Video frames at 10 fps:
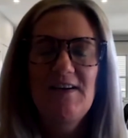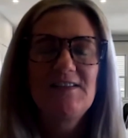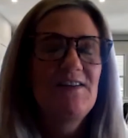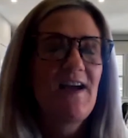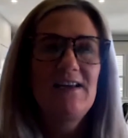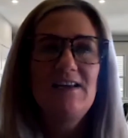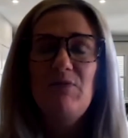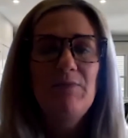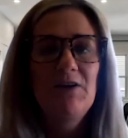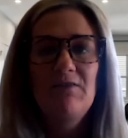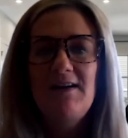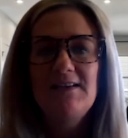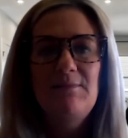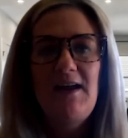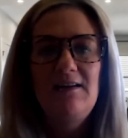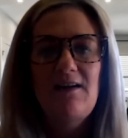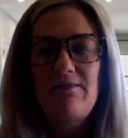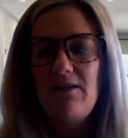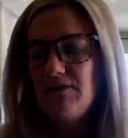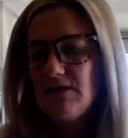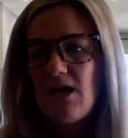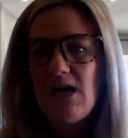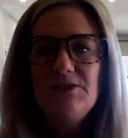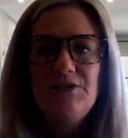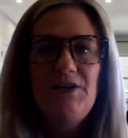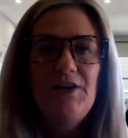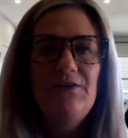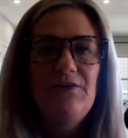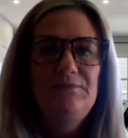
So yeah, email me your resume and I'd love to talk to you.